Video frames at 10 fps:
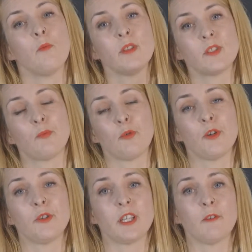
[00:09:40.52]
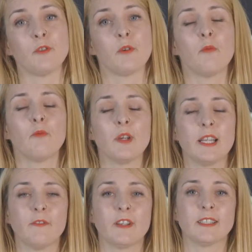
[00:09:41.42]
once brewed, gives you a
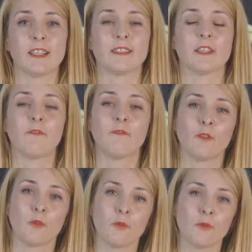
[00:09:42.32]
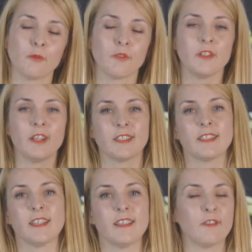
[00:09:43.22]
really fantastic floral,
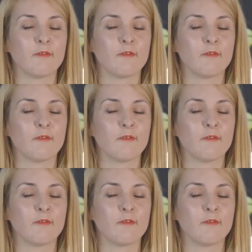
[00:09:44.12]
nutty,